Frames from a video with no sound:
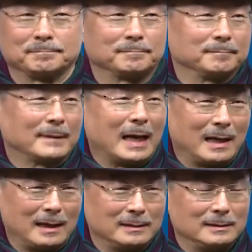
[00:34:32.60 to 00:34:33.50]
I started
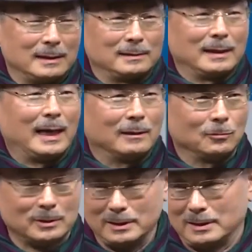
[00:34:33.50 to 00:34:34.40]
doing this big
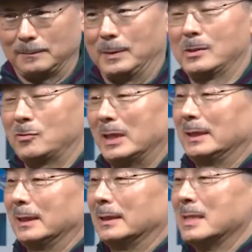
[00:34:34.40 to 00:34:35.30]
business that will earn me
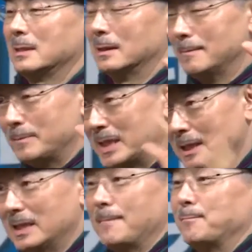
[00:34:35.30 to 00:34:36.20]
$50,000 a
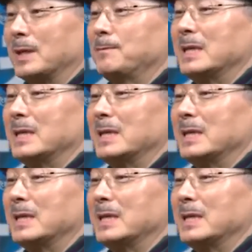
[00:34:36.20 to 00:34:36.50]
month.